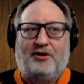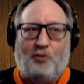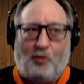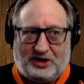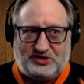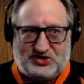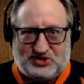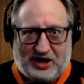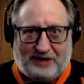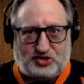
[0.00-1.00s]
want to
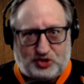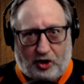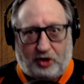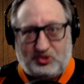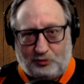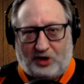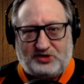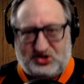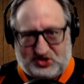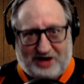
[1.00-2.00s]
save sharks and want
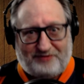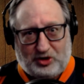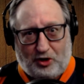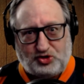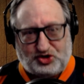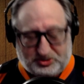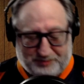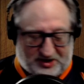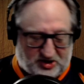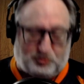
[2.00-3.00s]
to save the oceans
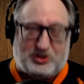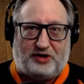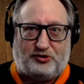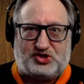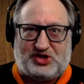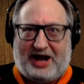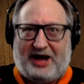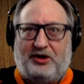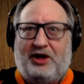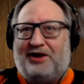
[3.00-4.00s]
because we
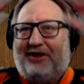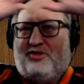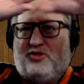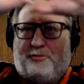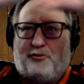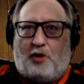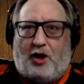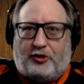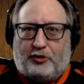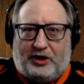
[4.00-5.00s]
understand the
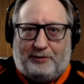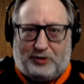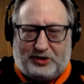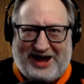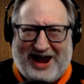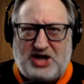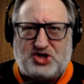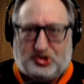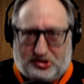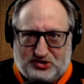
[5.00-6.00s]
broader
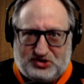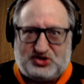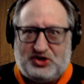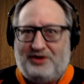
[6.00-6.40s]
implications